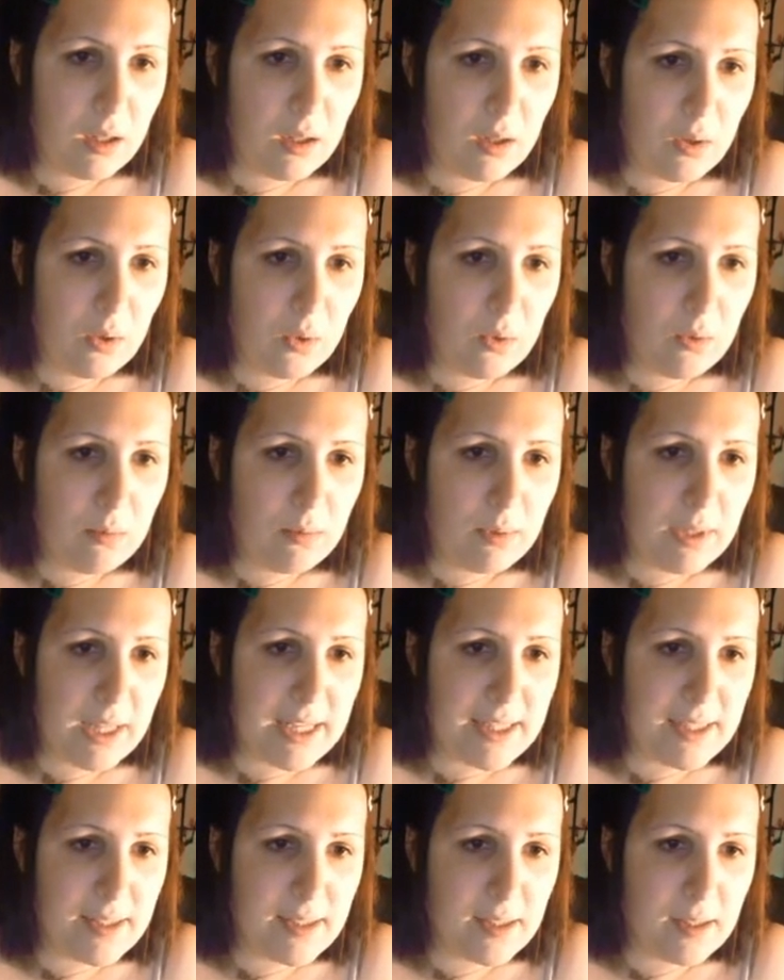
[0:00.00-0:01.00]
Oh,
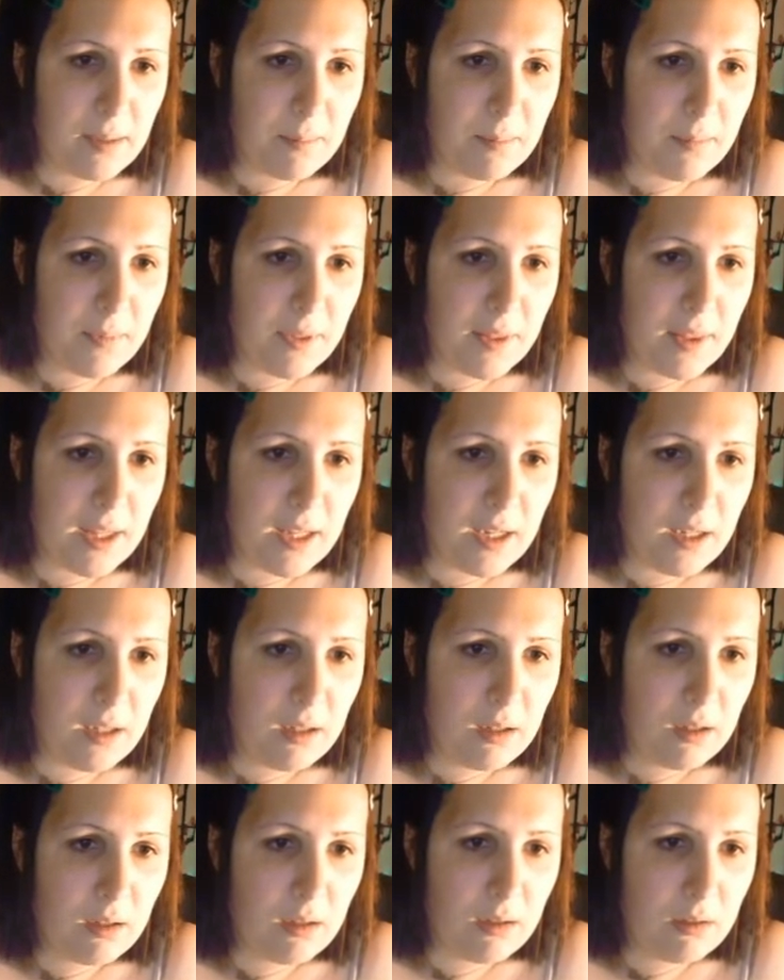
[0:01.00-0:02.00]
that's something.
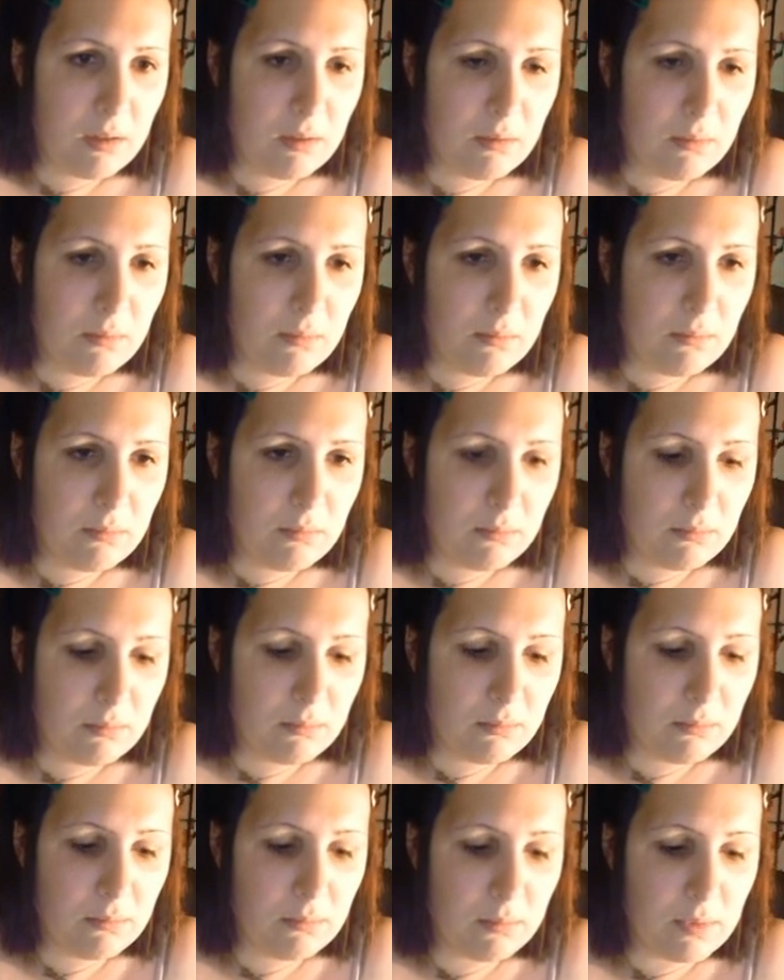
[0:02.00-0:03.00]

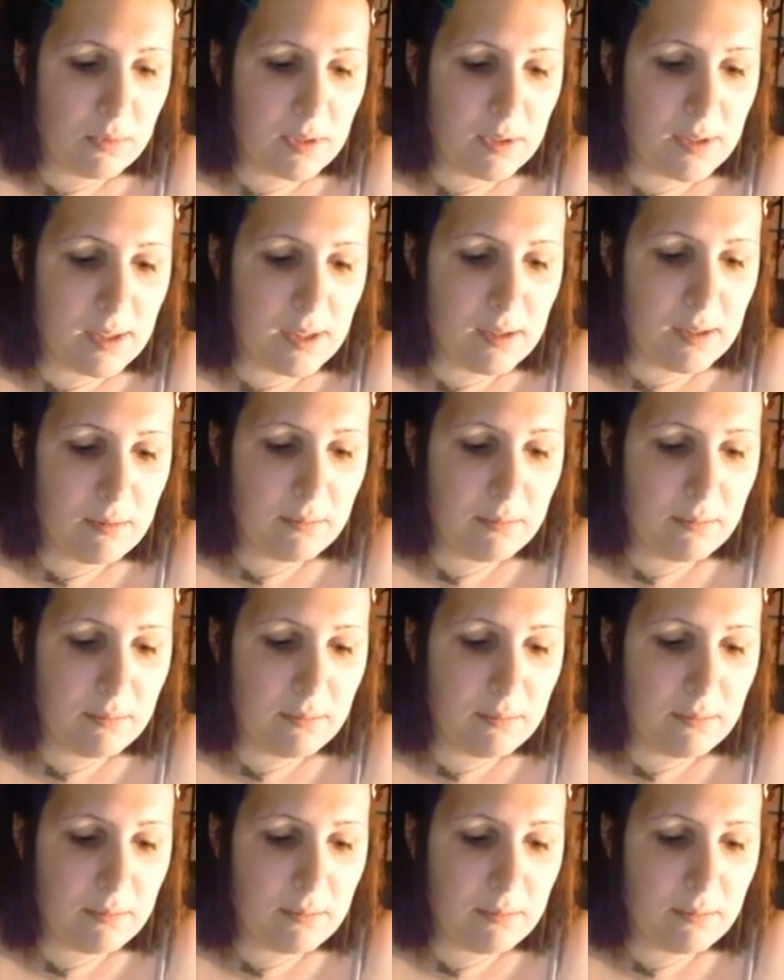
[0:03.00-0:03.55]
Is it?